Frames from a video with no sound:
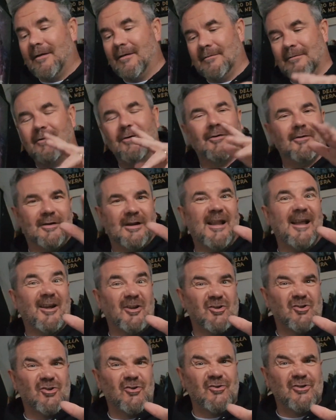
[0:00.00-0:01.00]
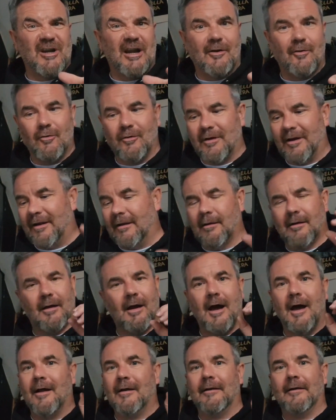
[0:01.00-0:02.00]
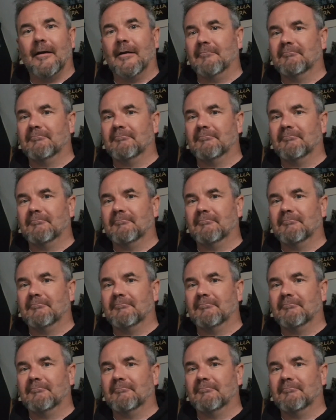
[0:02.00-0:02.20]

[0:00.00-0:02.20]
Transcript: or like a sunset cookie. And